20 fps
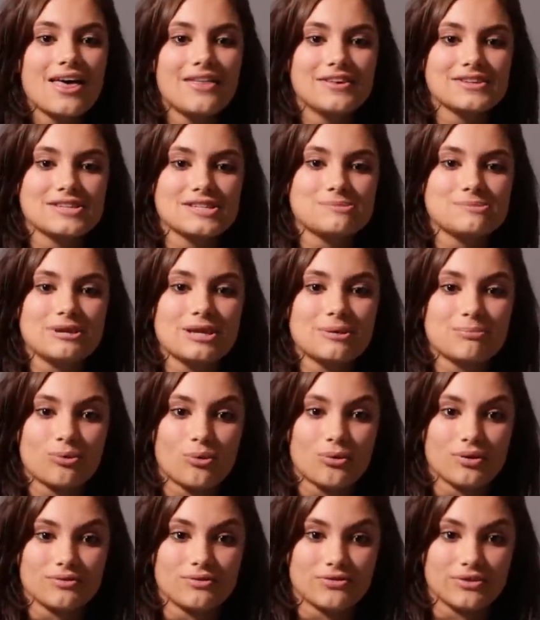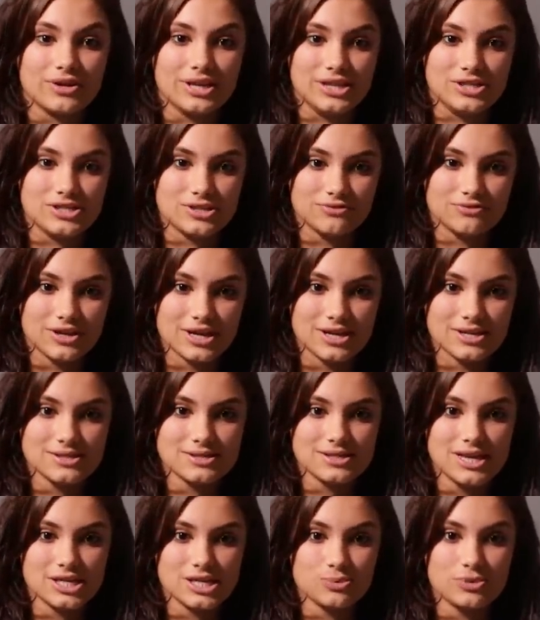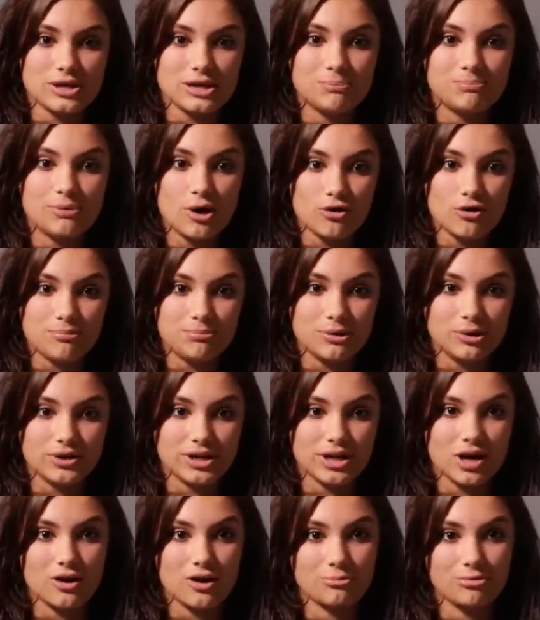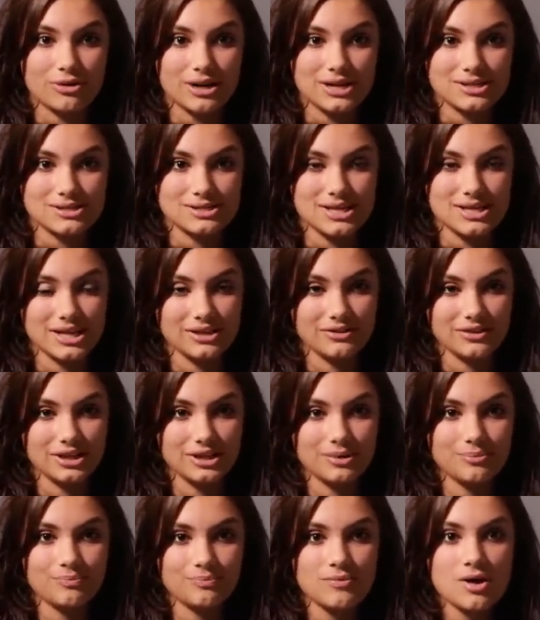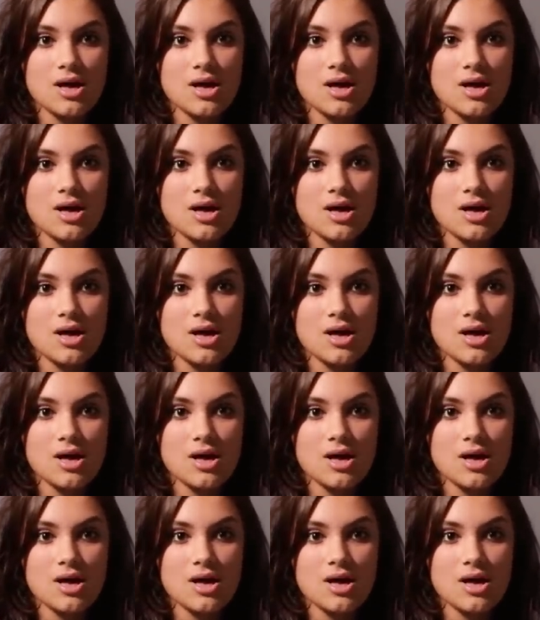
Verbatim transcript: This has been important for each of us as we are both building our brands daily.